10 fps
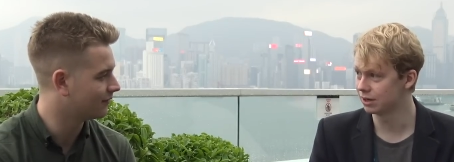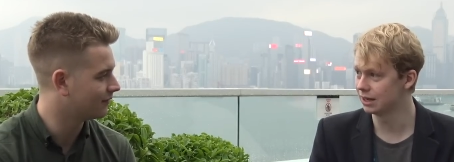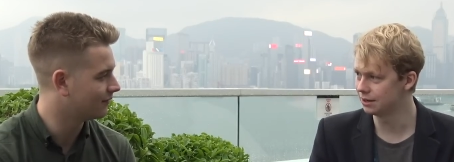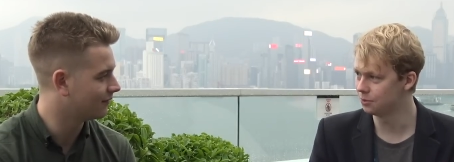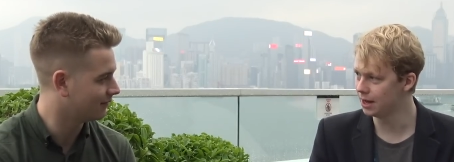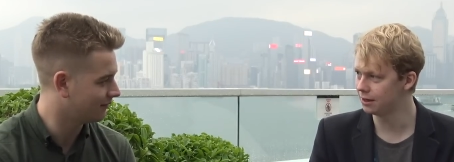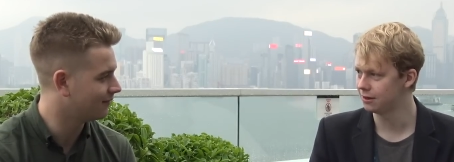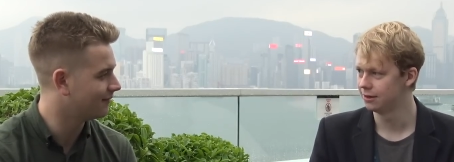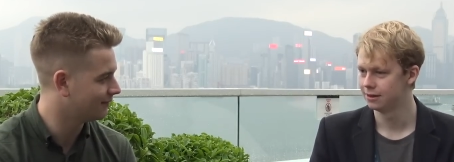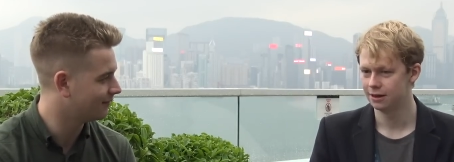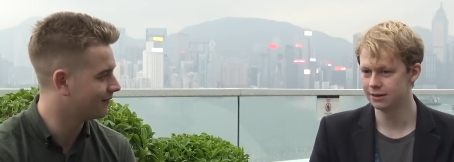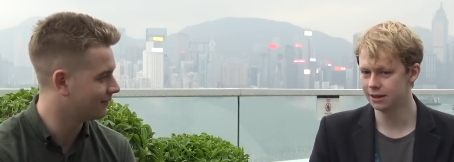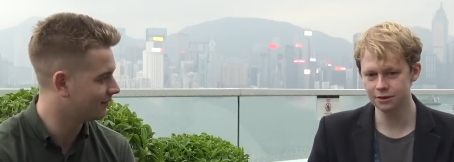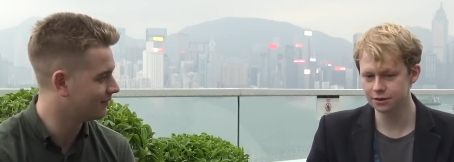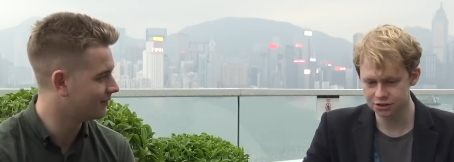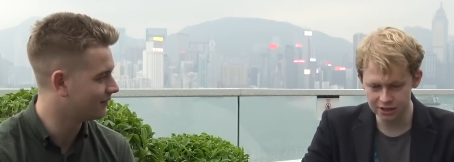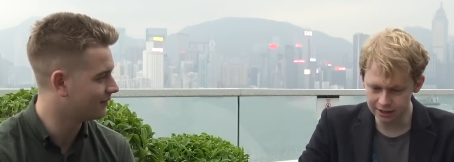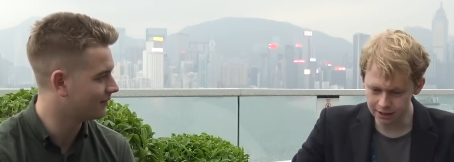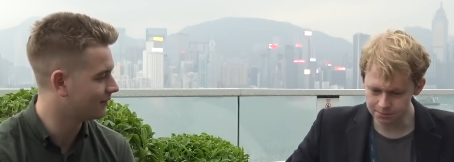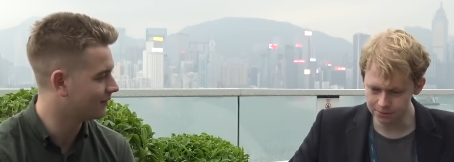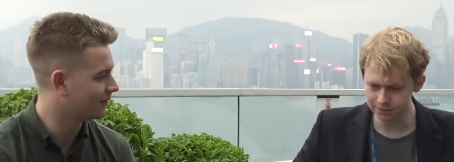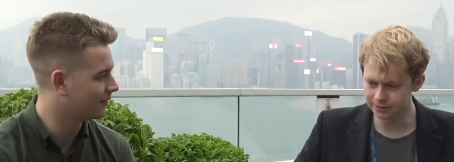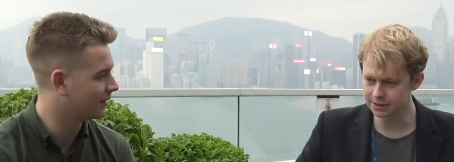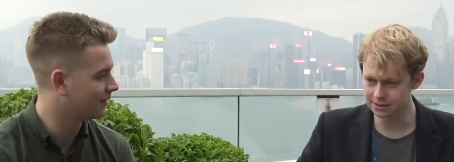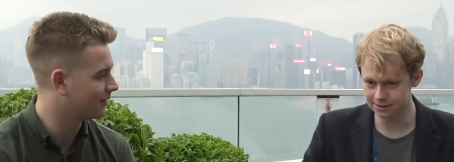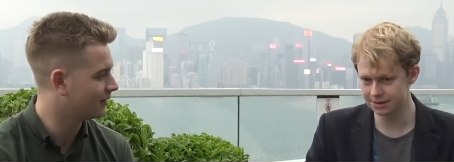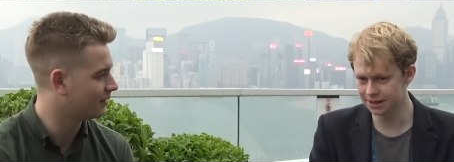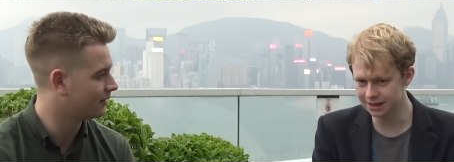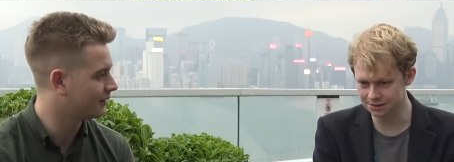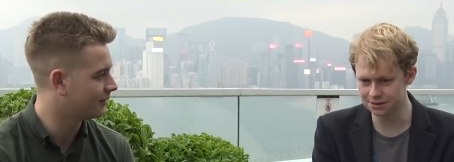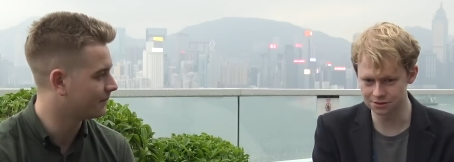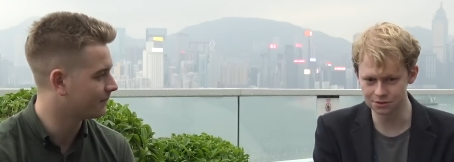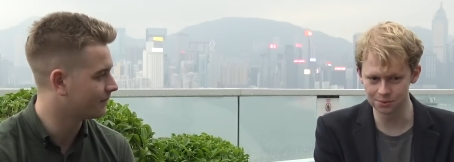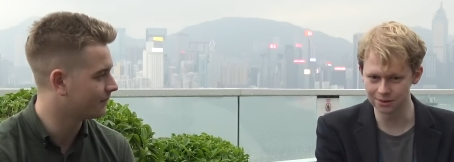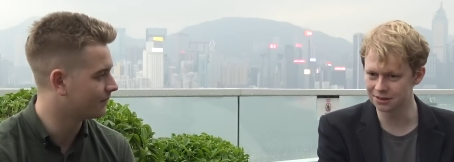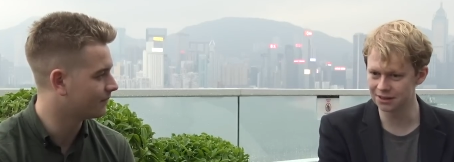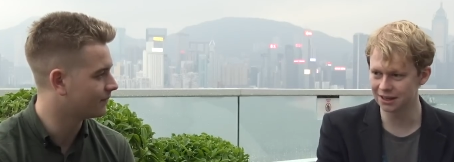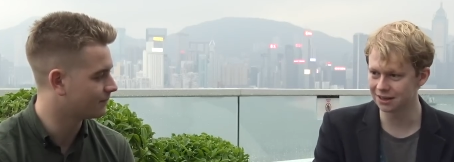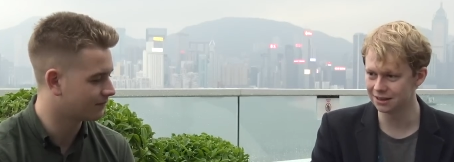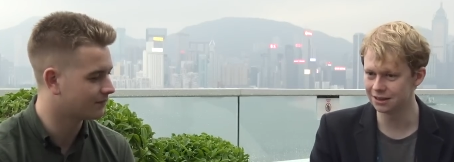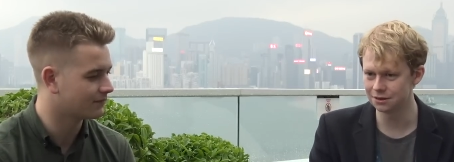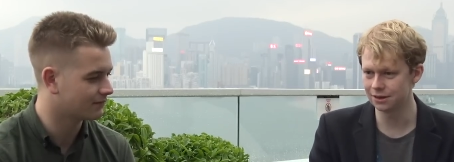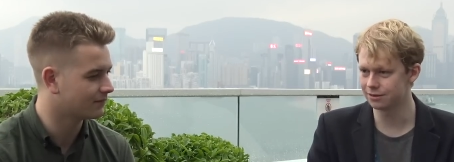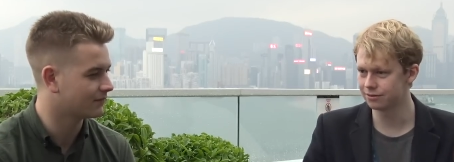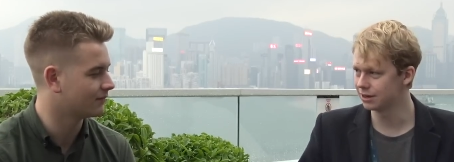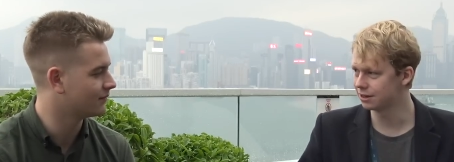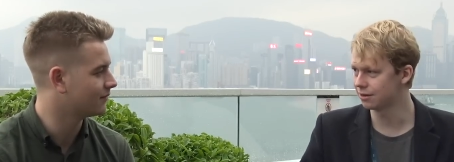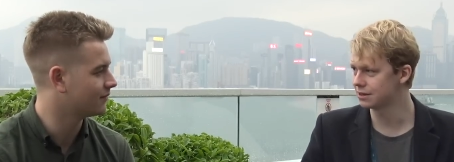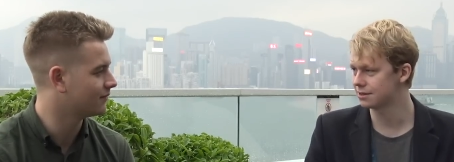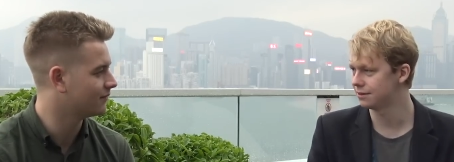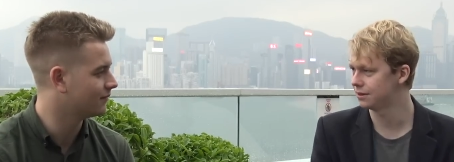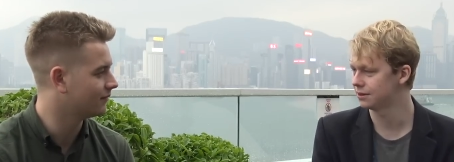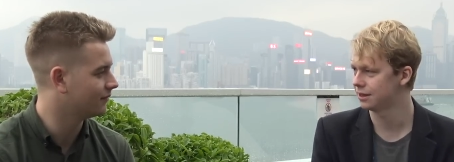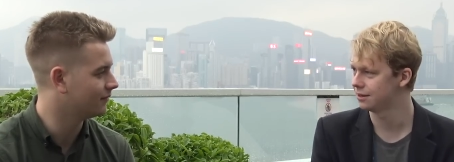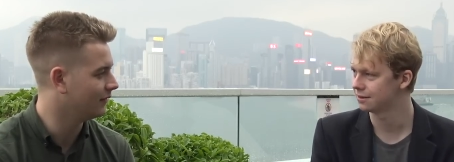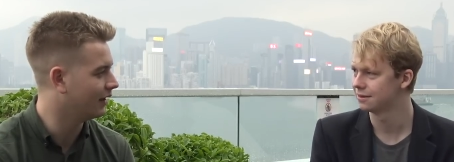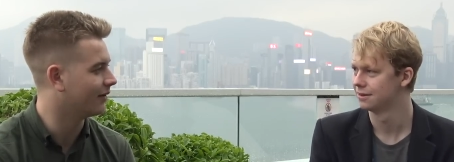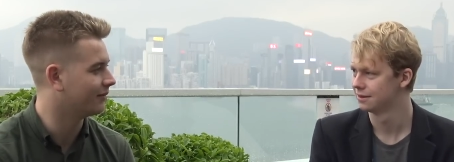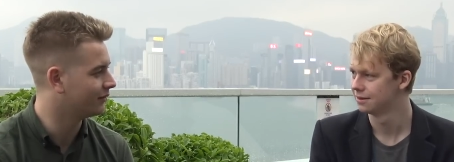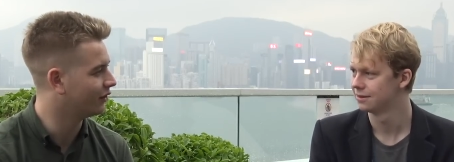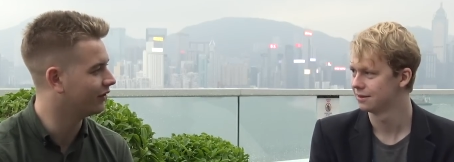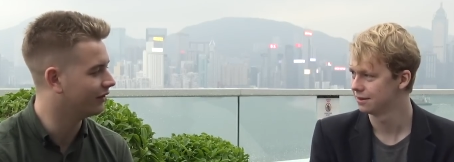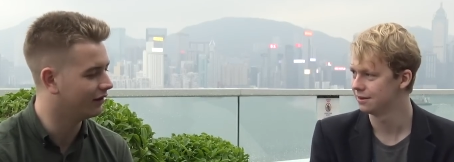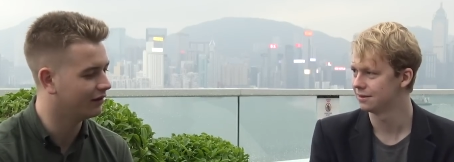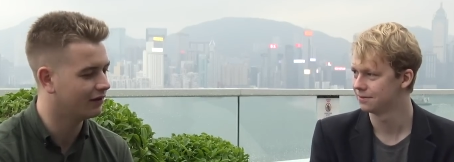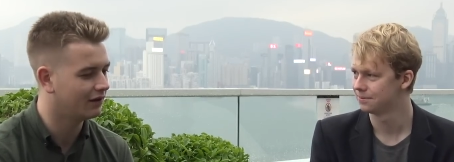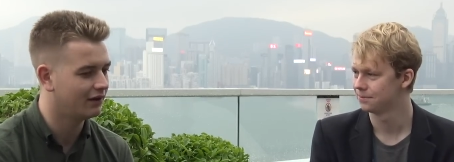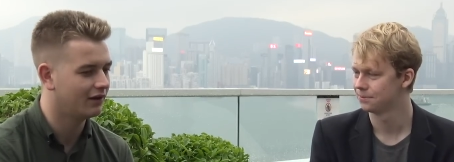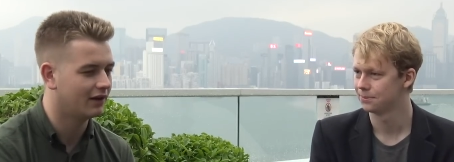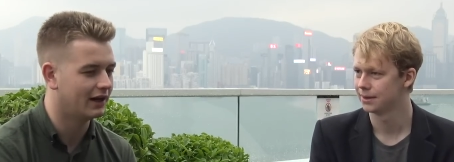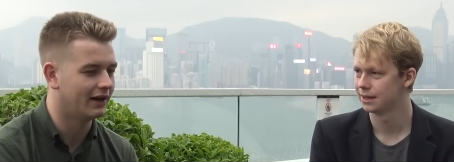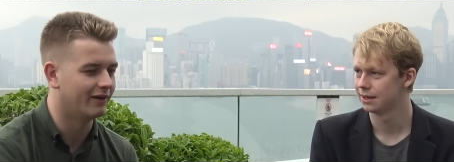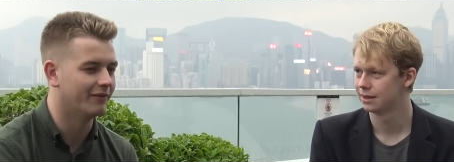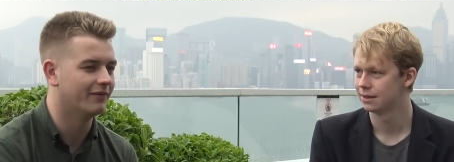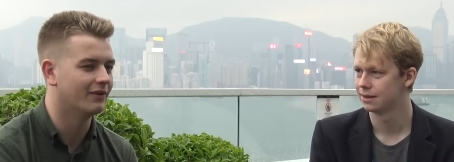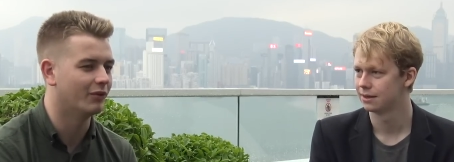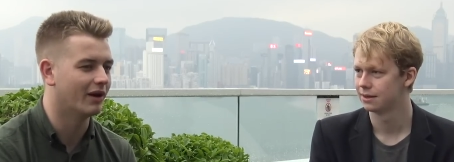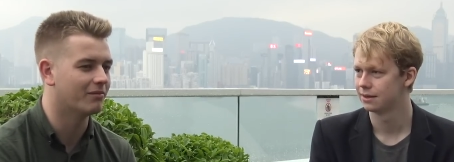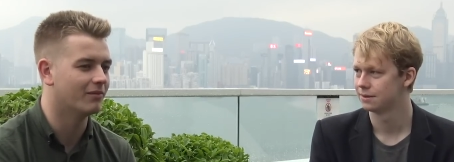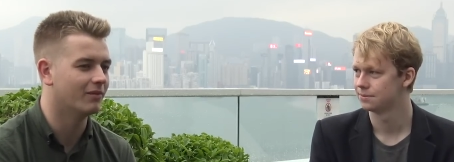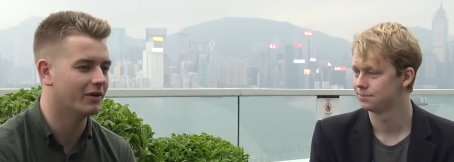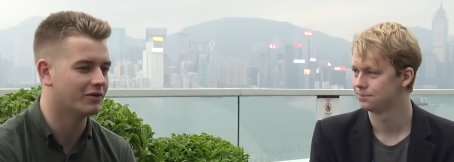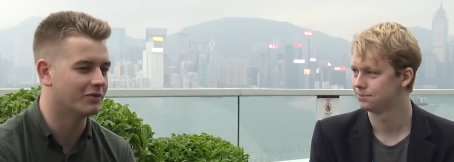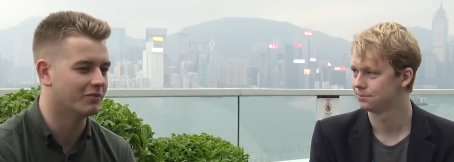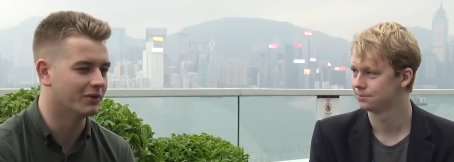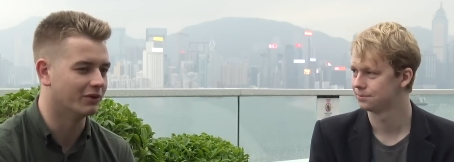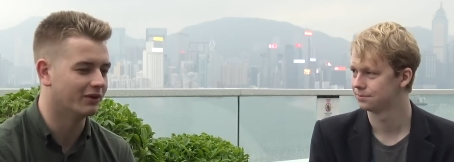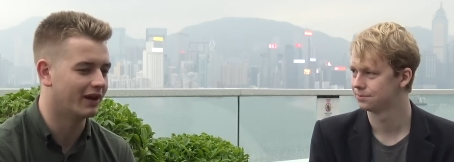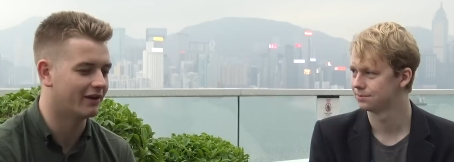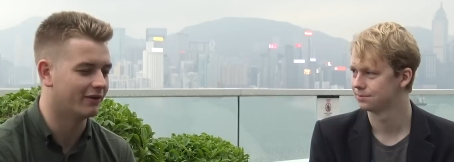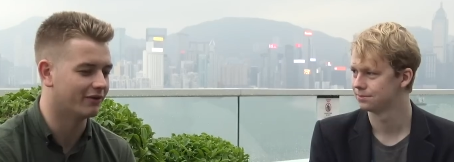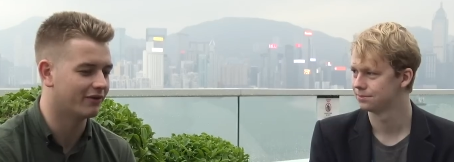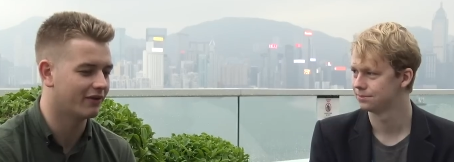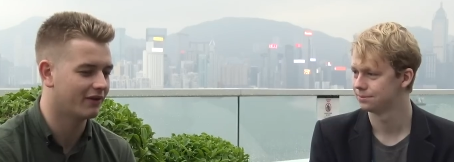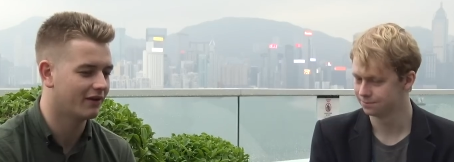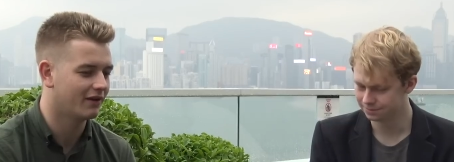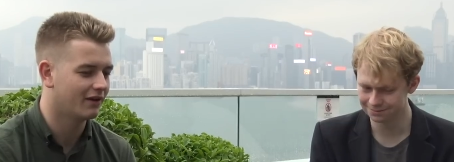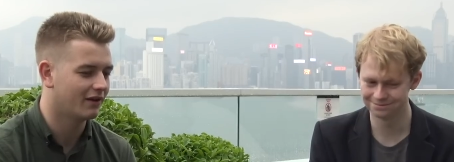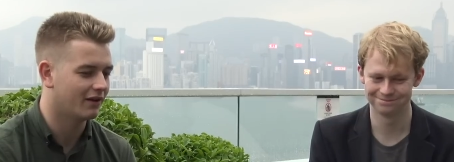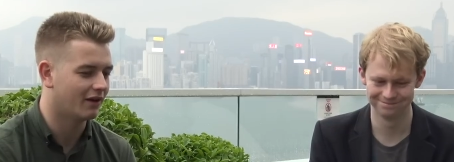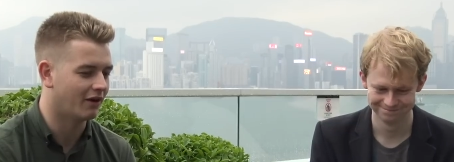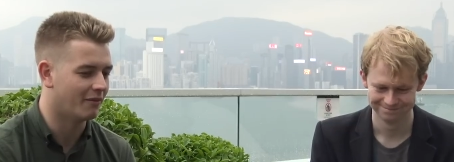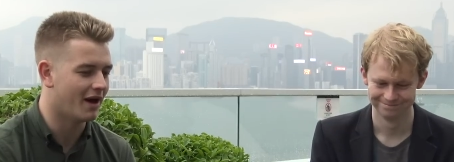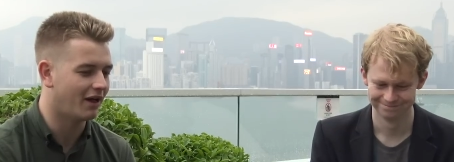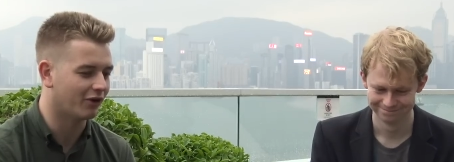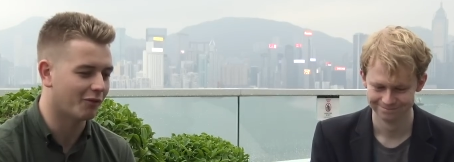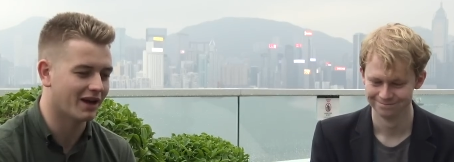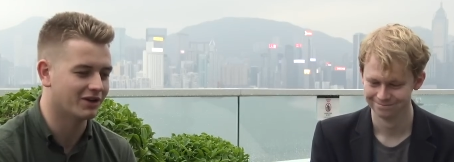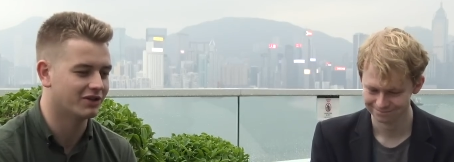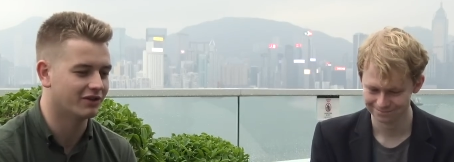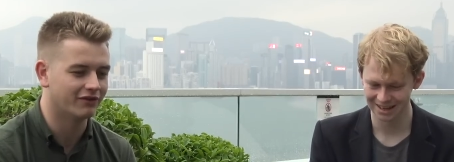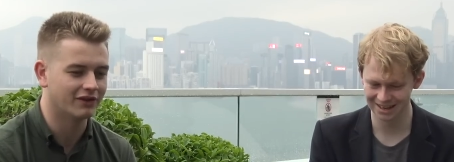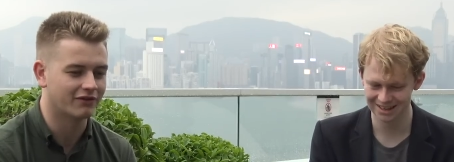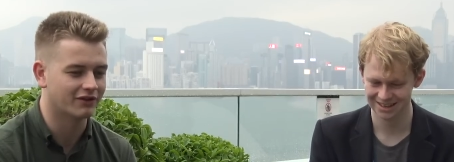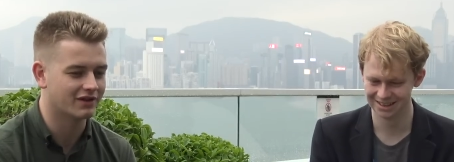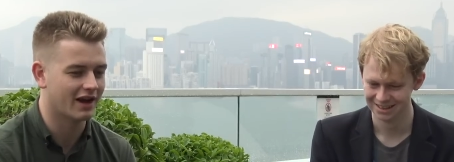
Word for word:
Speaker 1: really well. And then you can chain up all of these things that do one thing, and then you get really great stuff out of it. Yeah,
Speaker 2: totally. Yeah. Um, the web has been built out of an amalgamation of different